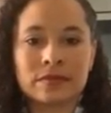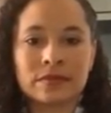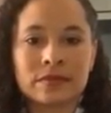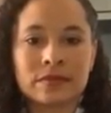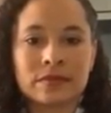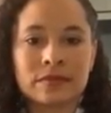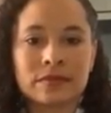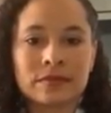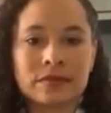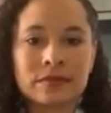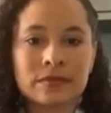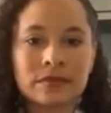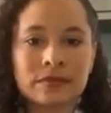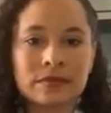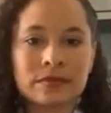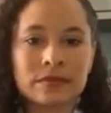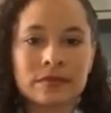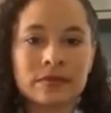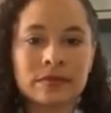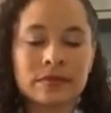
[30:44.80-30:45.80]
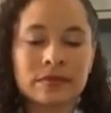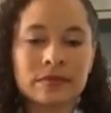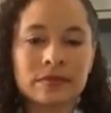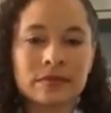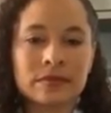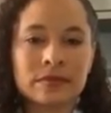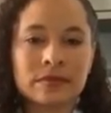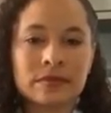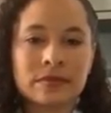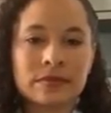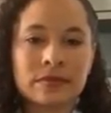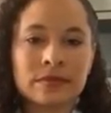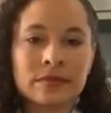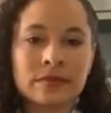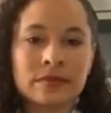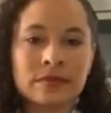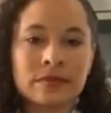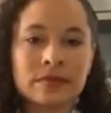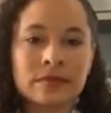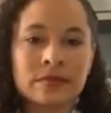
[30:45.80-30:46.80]

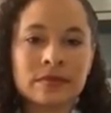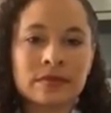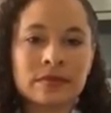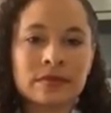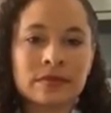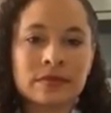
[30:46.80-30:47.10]
[no speech]